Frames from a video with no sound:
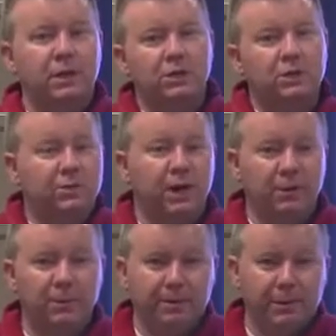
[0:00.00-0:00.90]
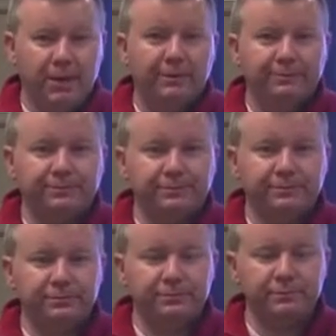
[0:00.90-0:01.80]
So you've got to remember that.
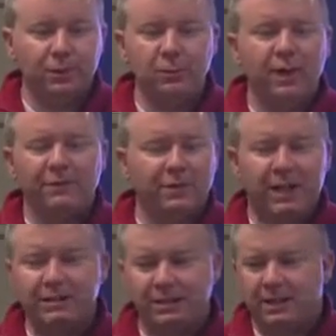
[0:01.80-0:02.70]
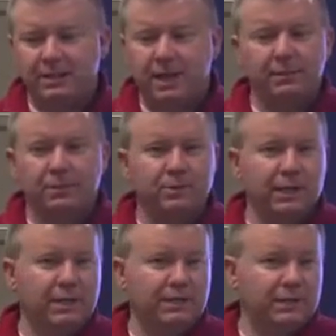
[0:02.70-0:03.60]
We have classic examples
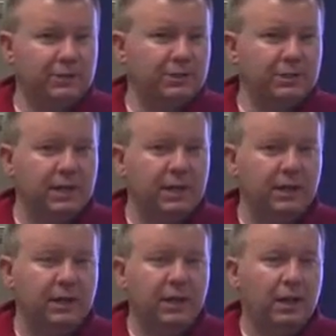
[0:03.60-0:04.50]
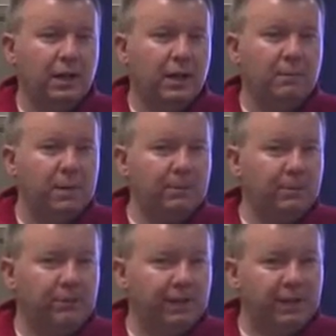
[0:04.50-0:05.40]
in senior design of people
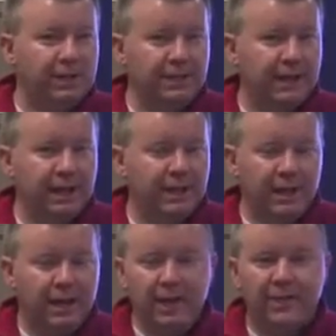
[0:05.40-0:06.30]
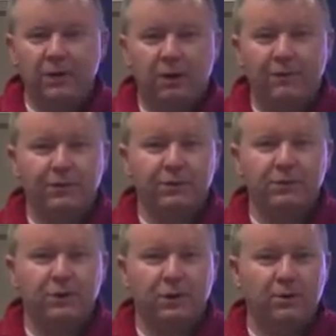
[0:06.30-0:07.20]
forgetting that, and they go off and do
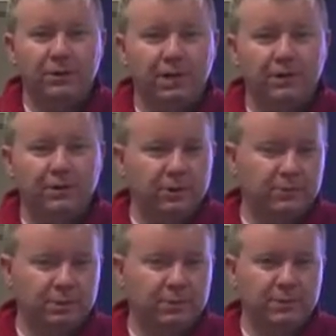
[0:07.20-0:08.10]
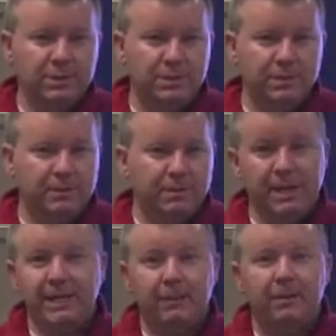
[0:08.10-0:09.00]
their own thing on their own subsystem and
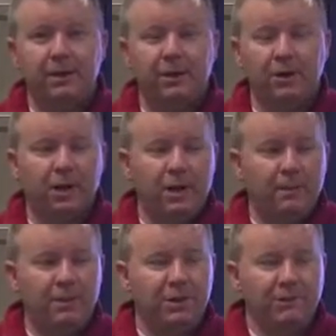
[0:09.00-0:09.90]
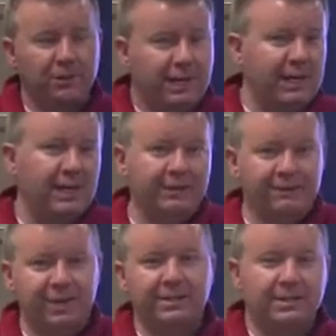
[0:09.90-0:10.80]
make it better, but they forget it
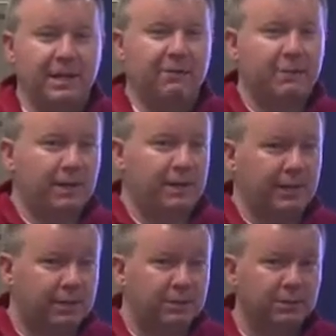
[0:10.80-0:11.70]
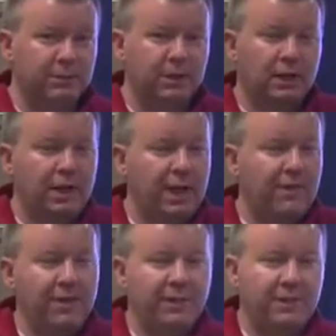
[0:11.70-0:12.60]
affects everybody else.
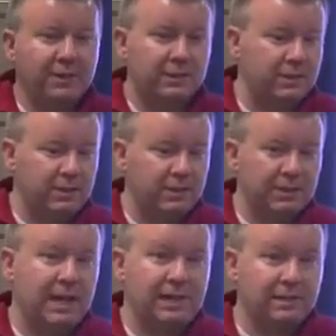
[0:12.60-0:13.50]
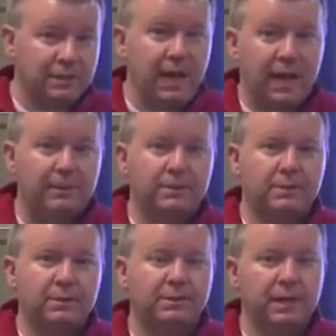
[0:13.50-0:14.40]
And then the design
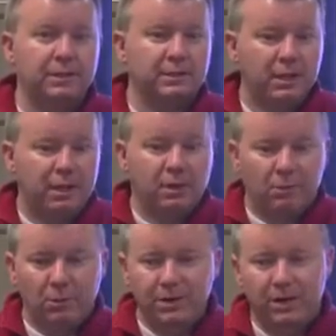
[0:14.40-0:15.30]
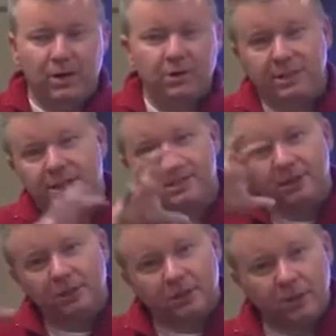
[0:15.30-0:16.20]
collapses. It's what we call, it
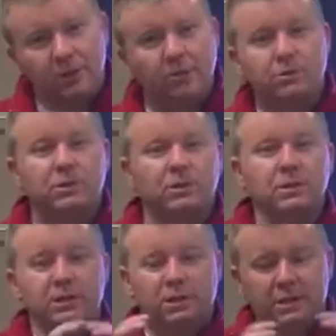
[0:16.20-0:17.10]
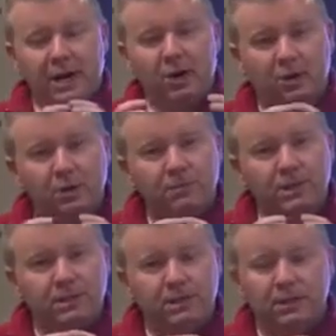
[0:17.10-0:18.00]
doesn't close. The entire loop
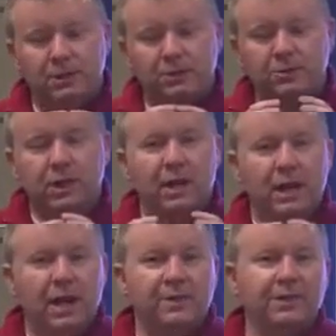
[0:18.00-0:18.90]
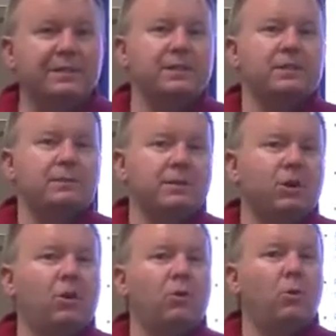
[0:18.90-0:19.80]
doesn't close, and the system as
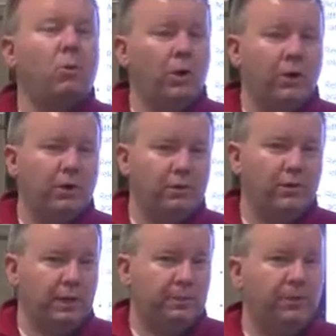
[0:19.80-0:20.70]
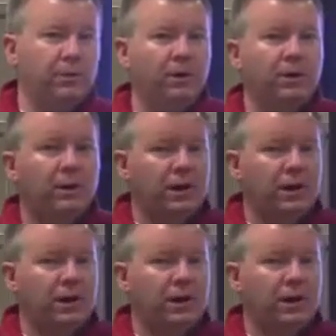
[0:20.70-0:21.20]
a whole work anymore.